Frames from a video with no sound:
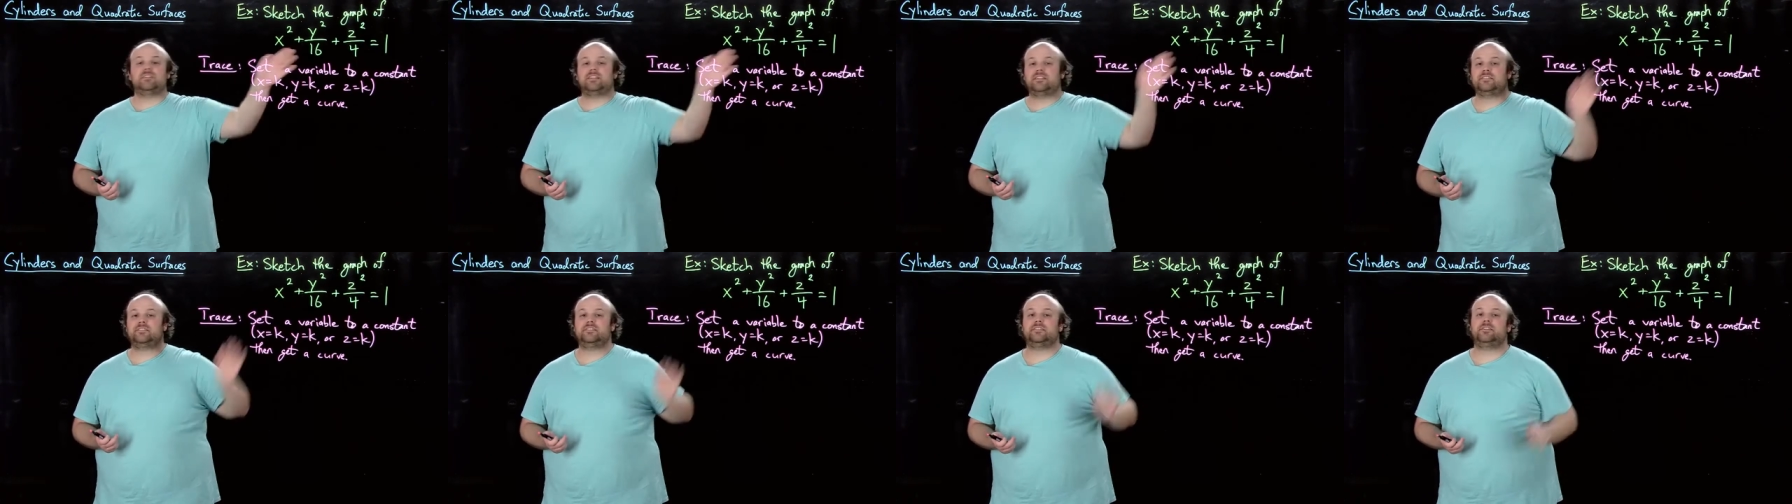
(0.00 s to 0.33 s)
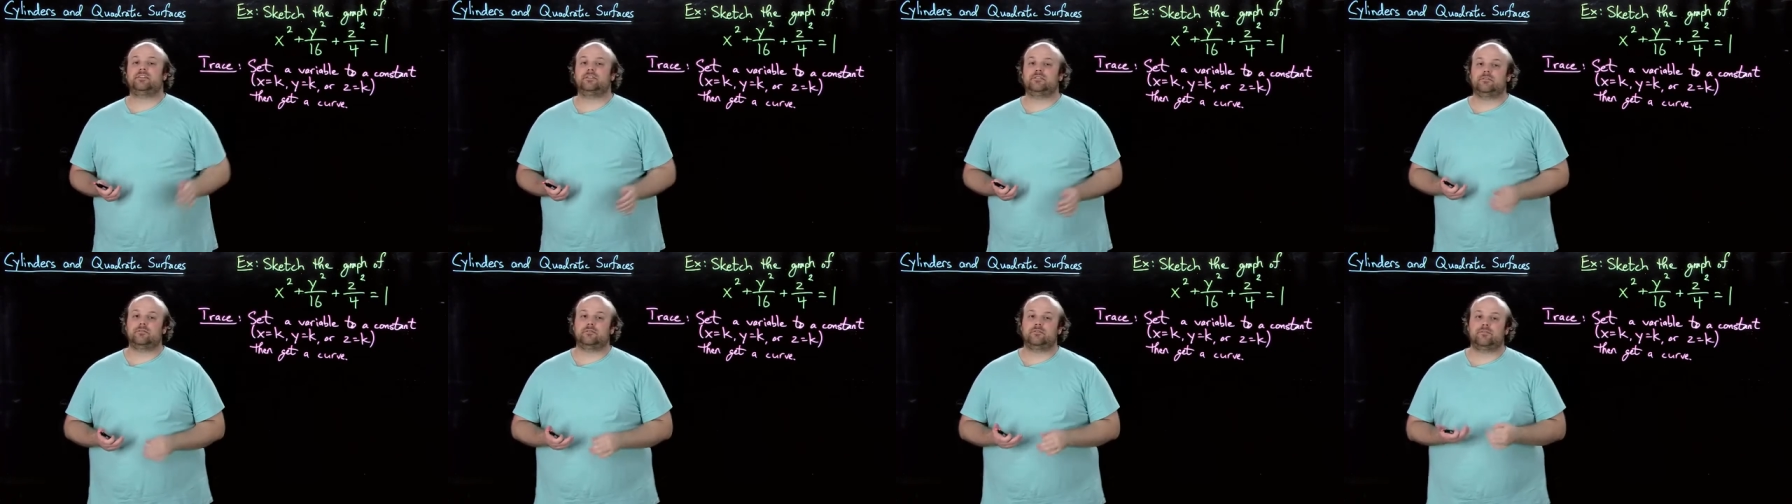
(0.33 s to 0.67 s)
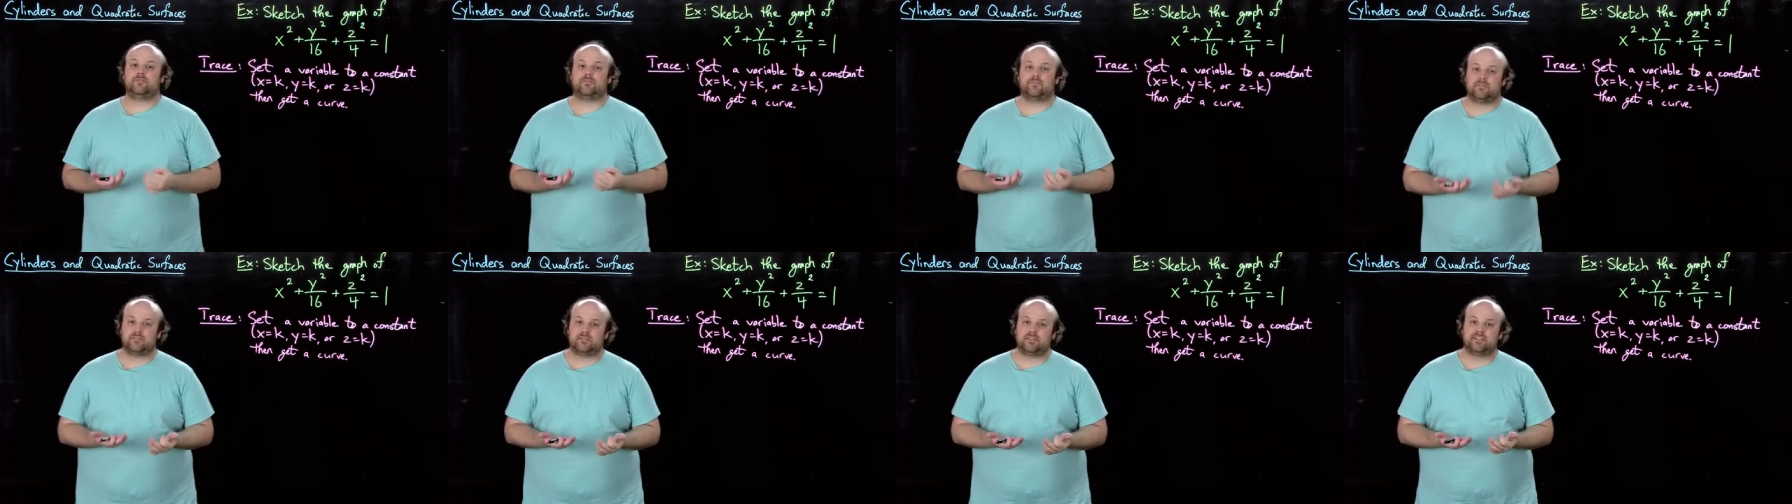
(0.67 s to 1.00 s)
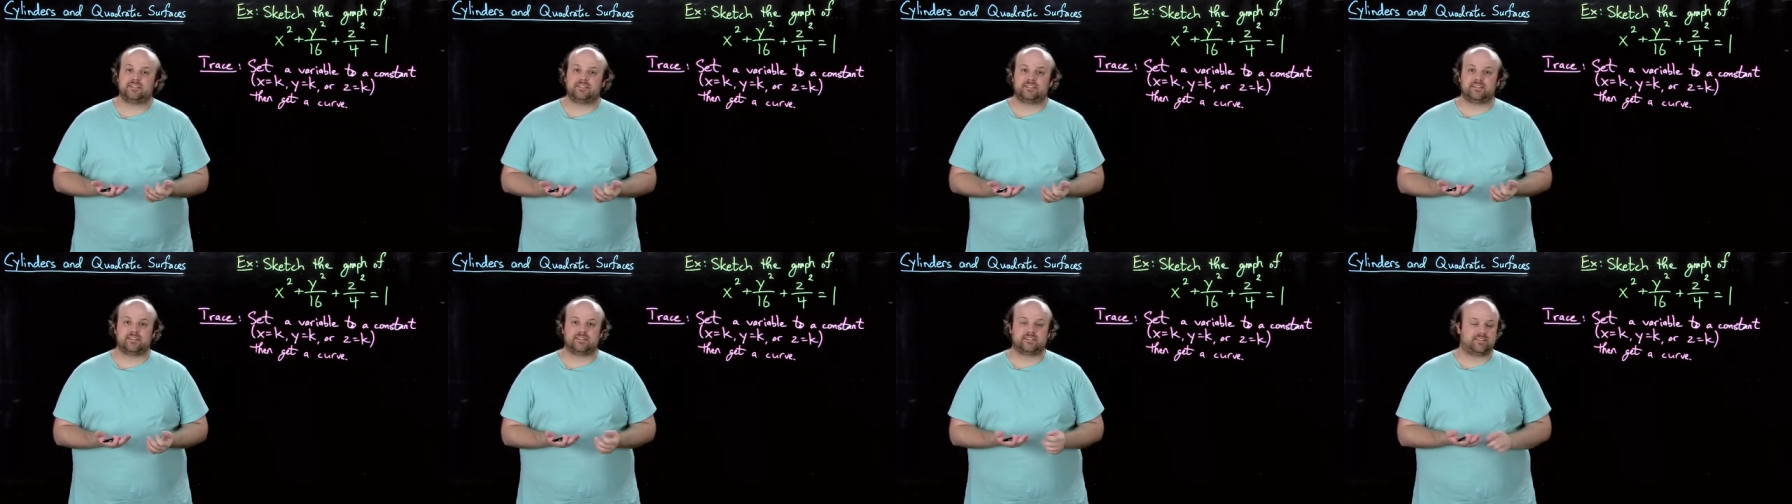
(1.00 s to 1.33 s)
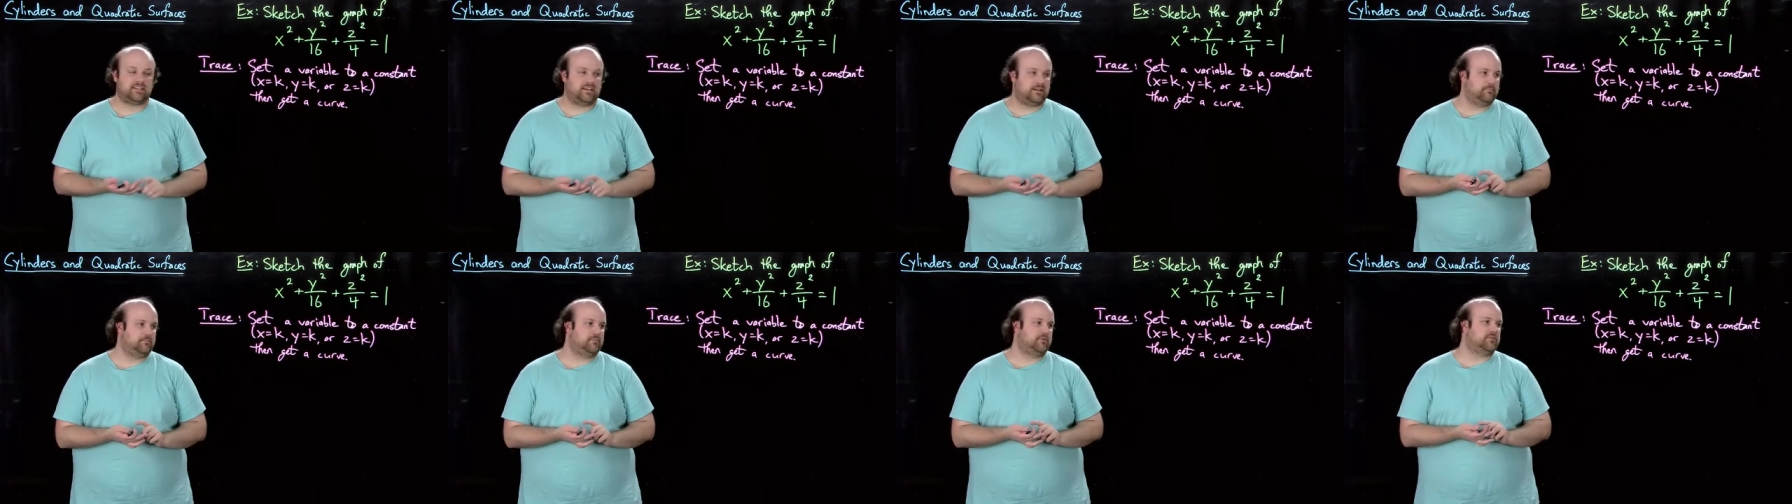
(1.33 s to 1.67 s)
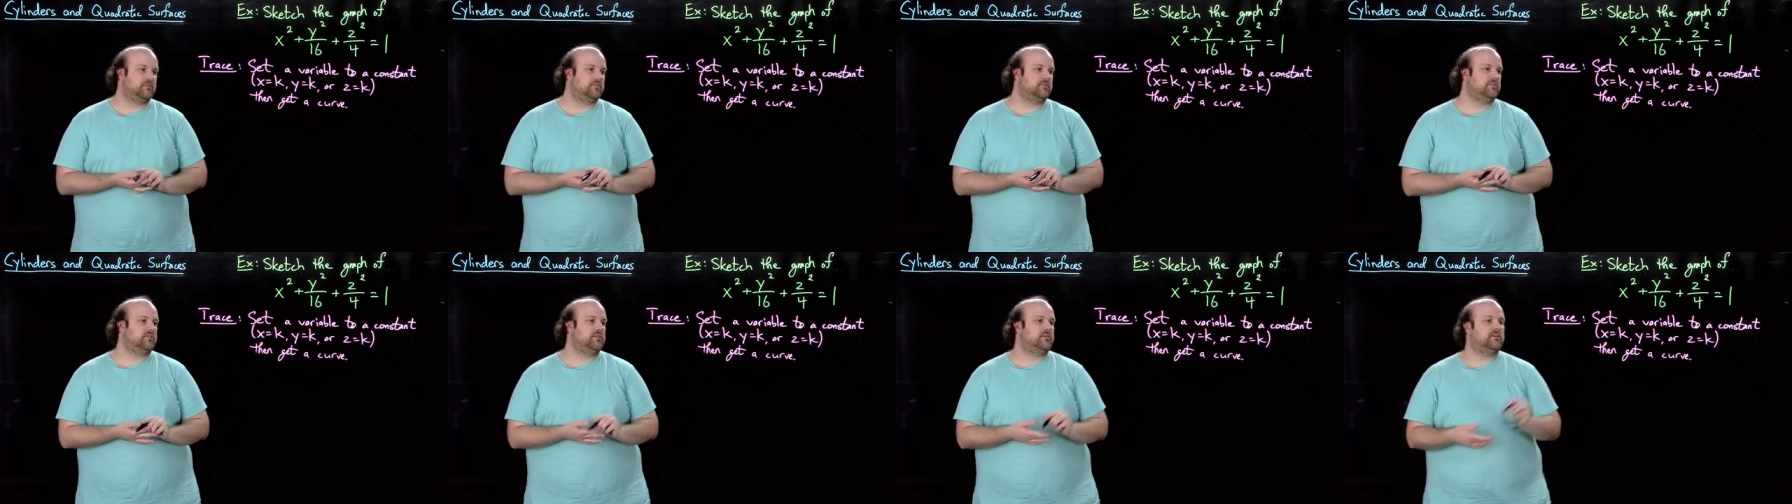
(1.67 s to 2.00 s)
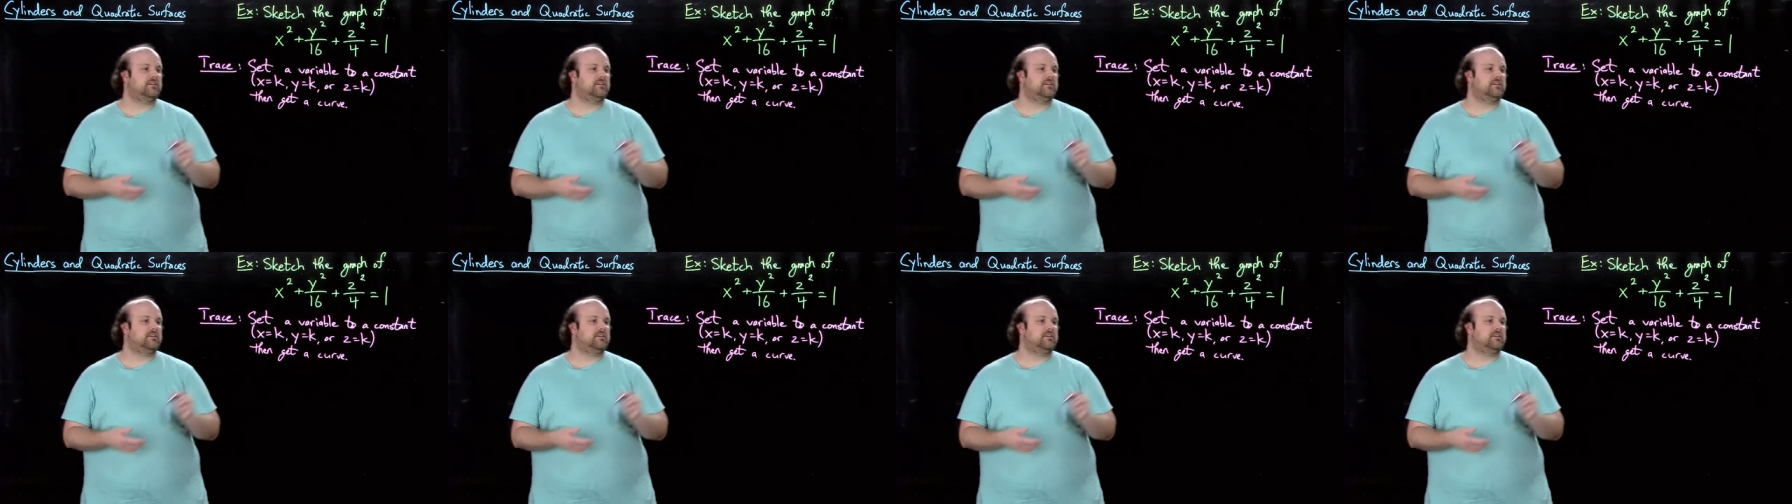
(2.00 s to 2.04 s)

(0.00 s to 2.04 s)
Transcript: let's do for this example,